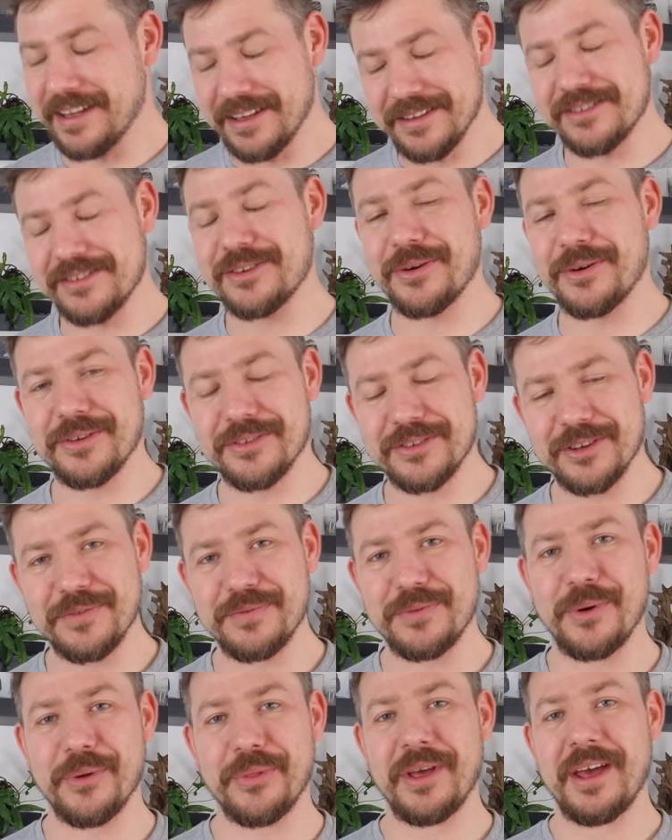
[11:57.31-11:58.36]
and so on and so
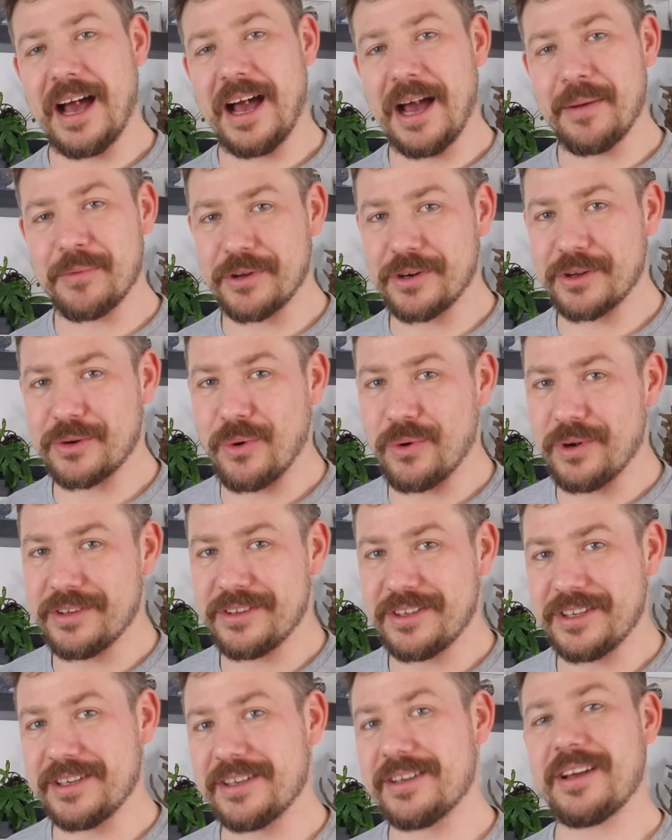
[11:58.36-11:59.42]
forth. I'm going to call
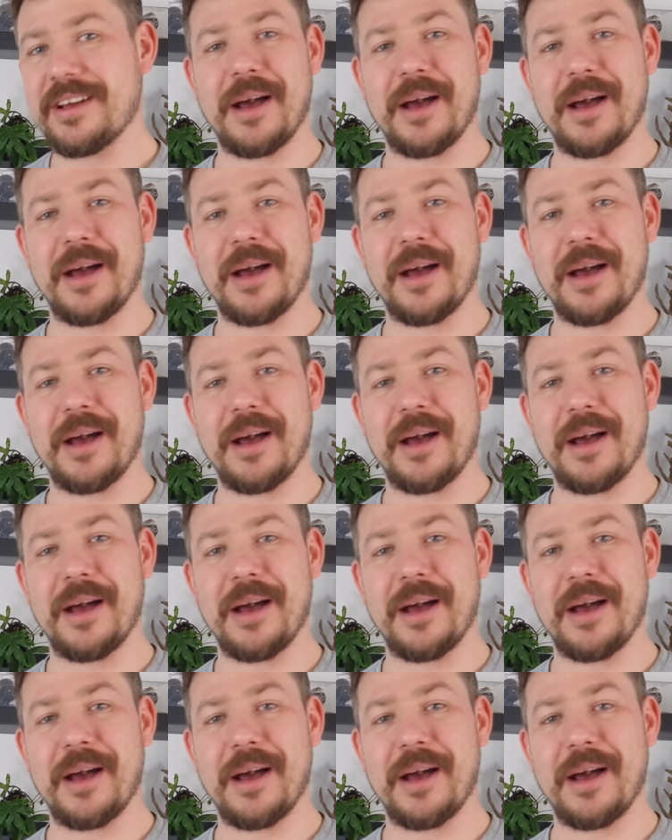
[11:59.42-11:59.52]
it here.